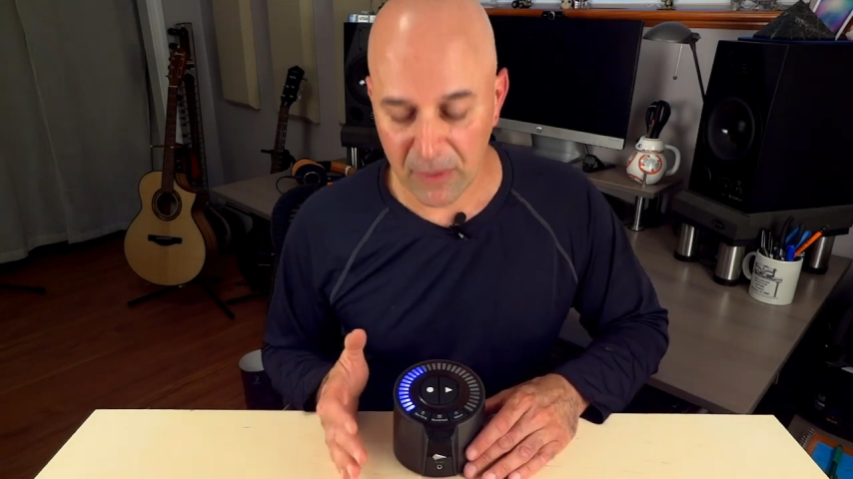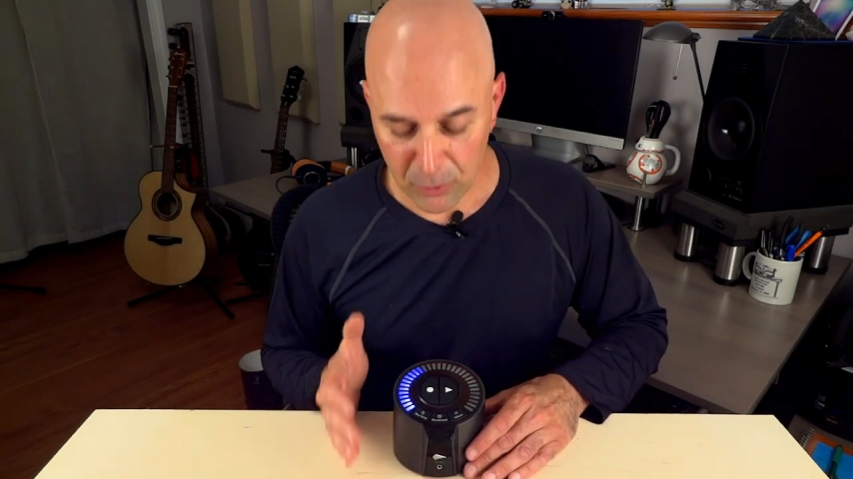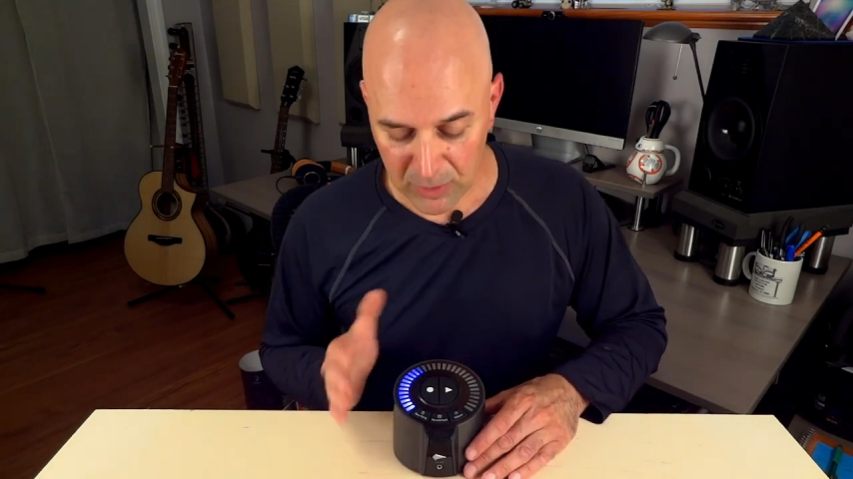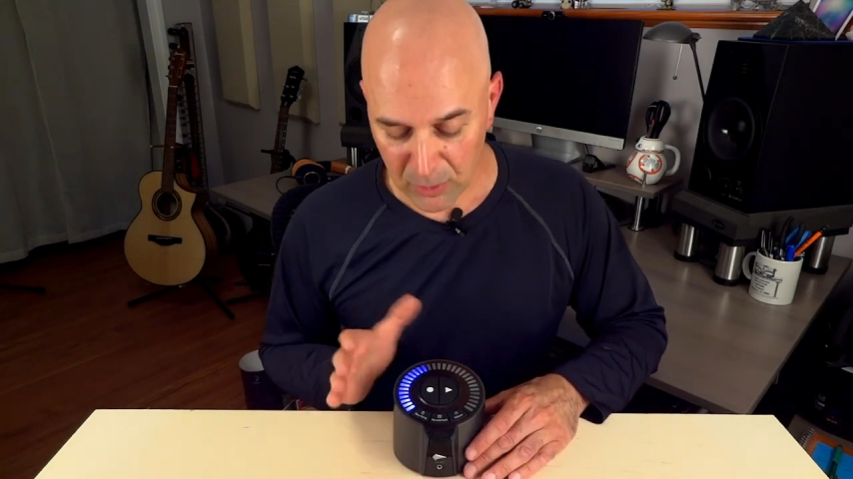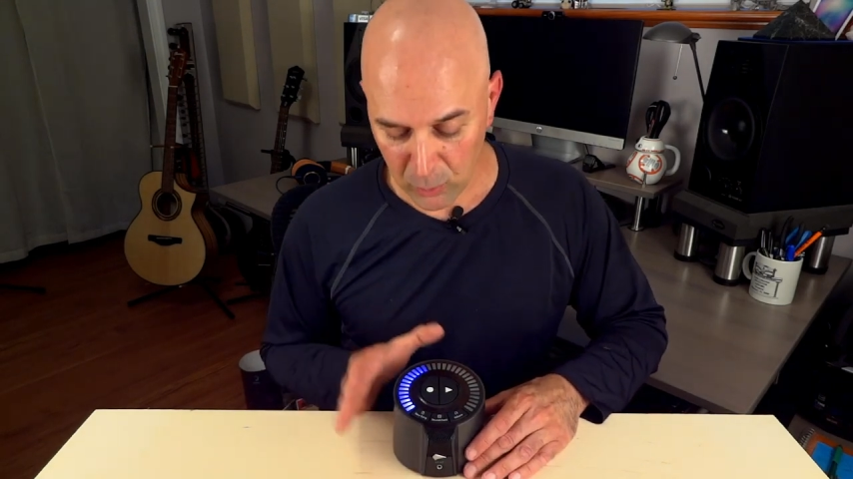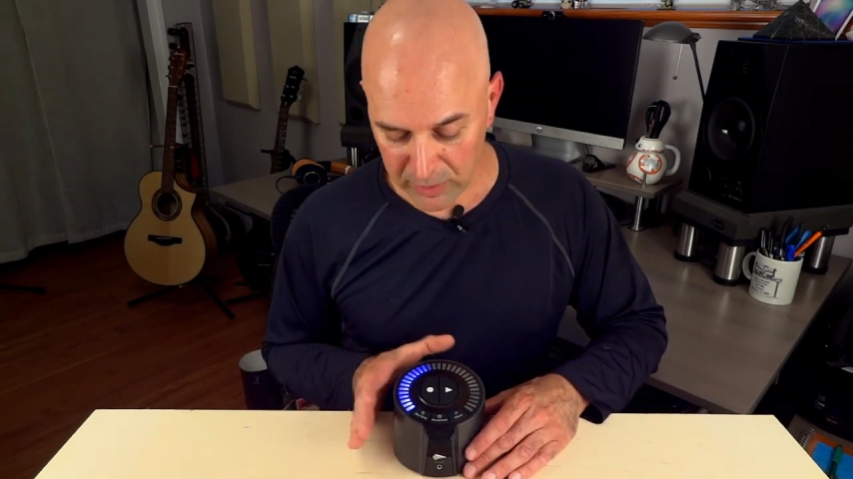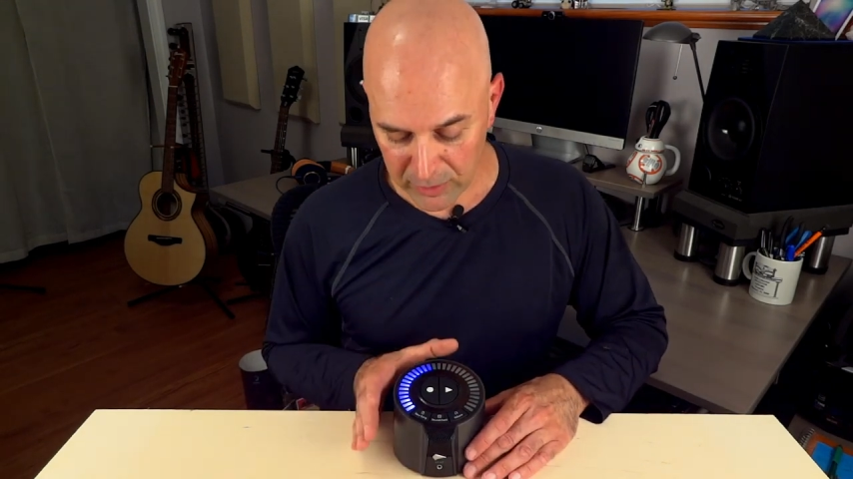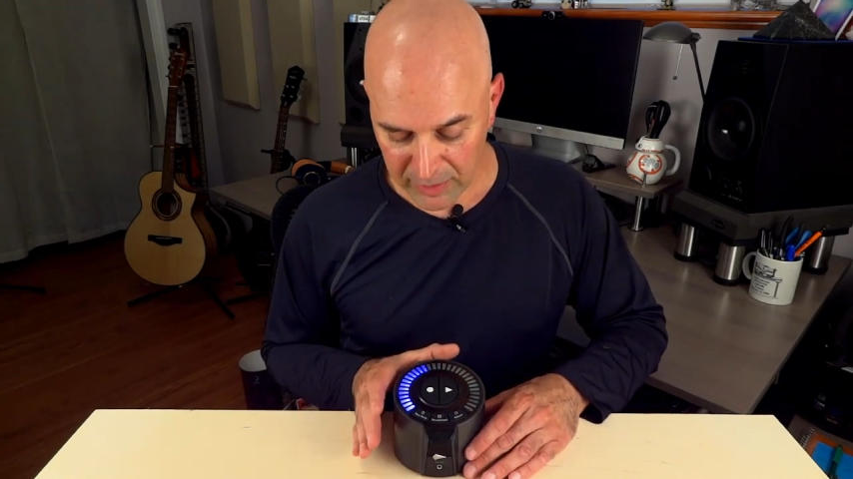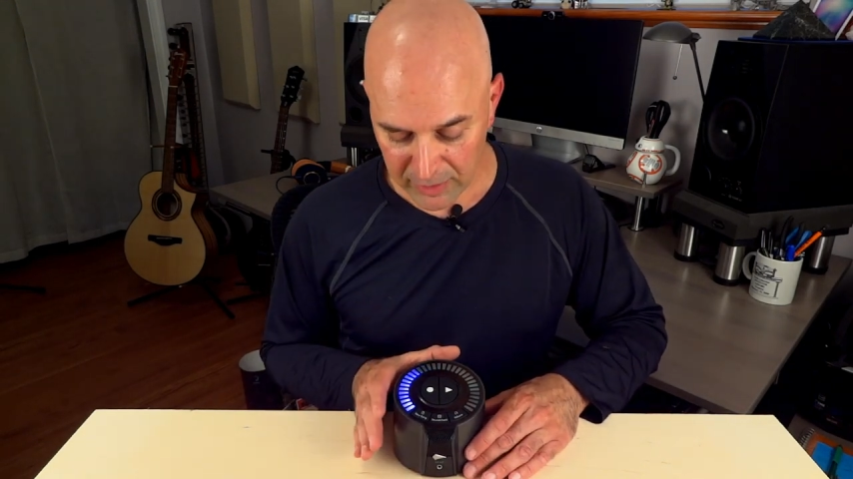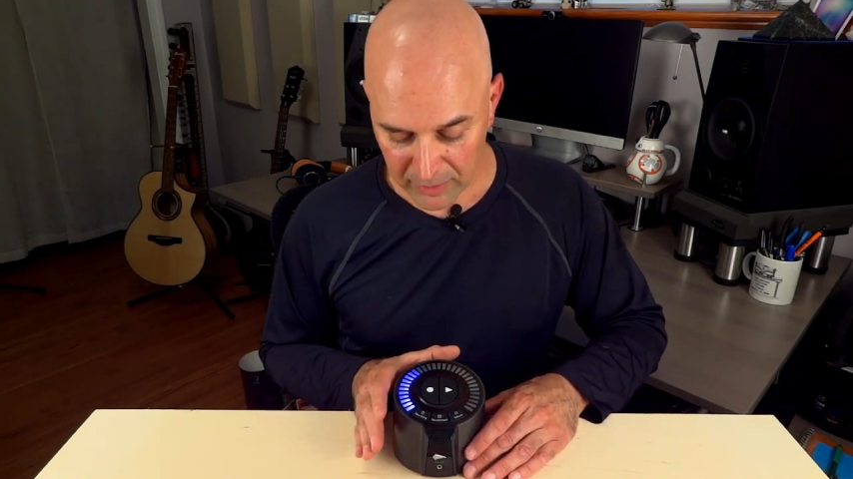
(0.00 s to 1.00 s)
a real
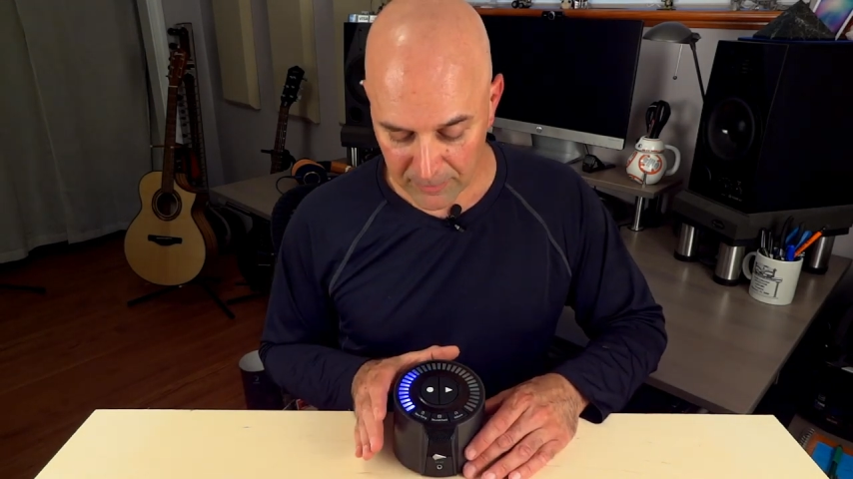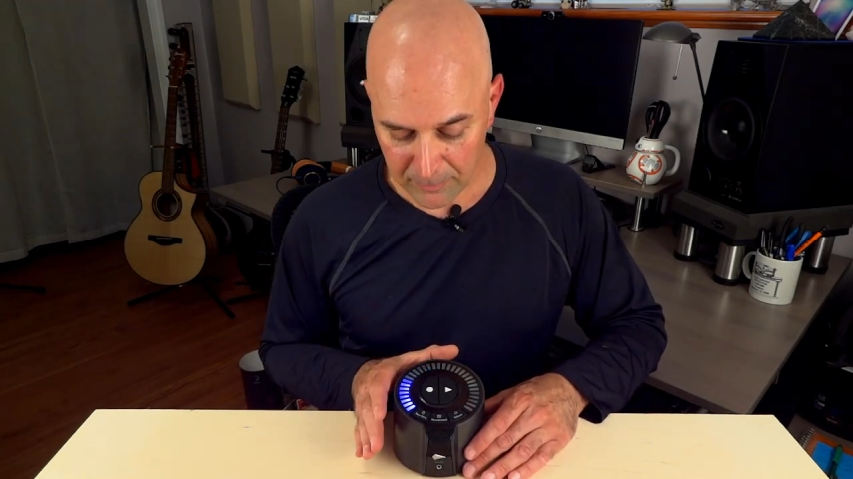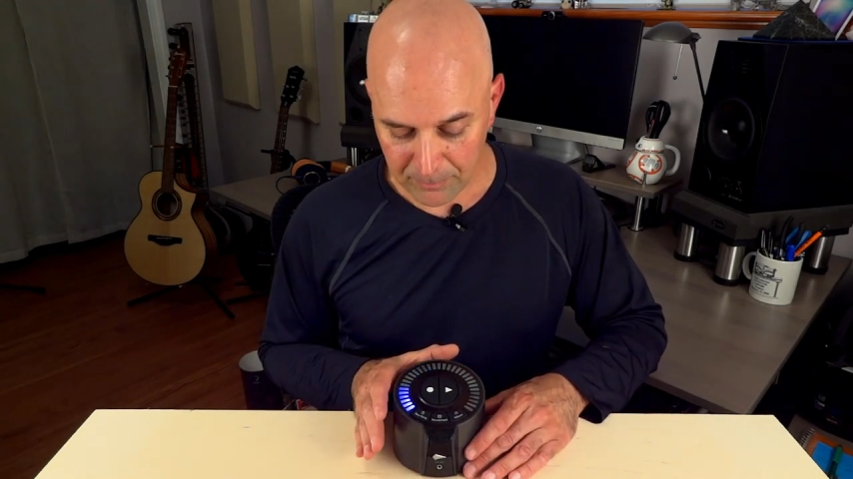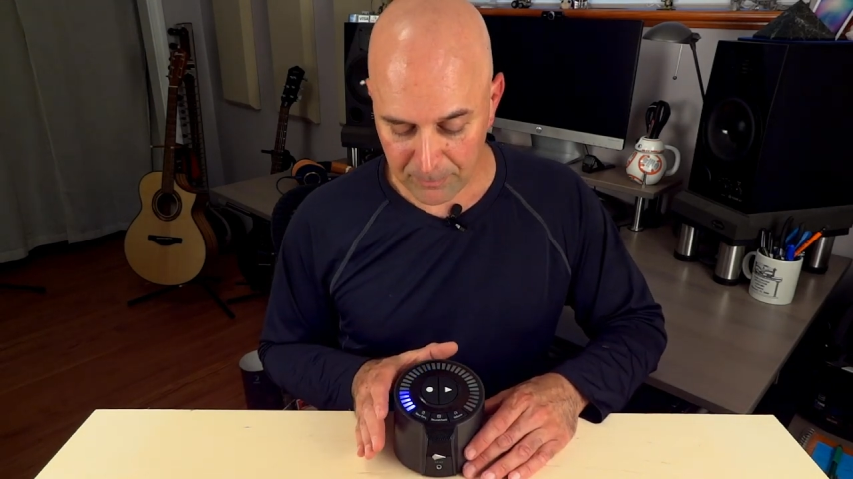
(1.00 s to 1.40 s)
winner here.